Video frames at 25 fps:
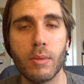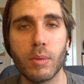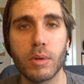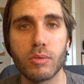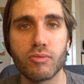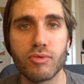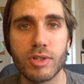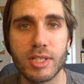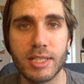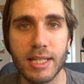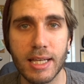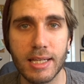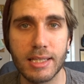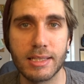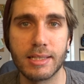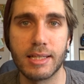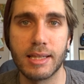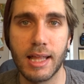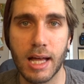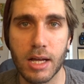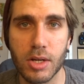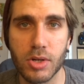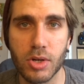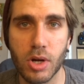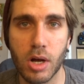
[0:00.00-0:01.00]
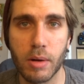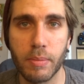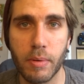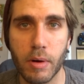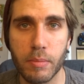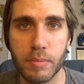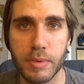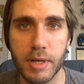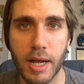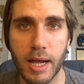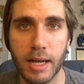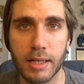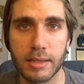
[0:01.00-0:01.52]
resist that sharp
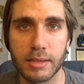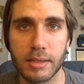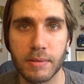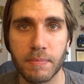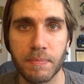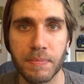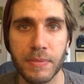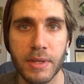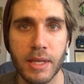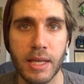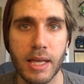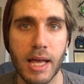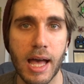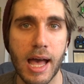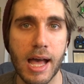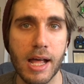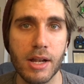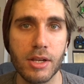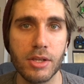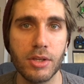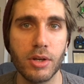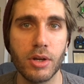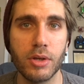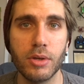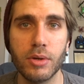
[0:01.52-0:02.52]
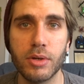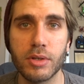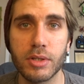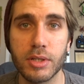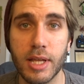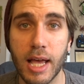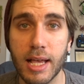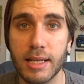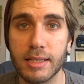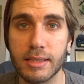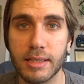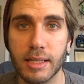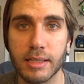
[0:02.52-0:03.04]
object. And, you know, you can
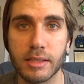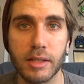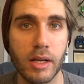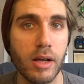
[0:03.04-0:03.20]
test this.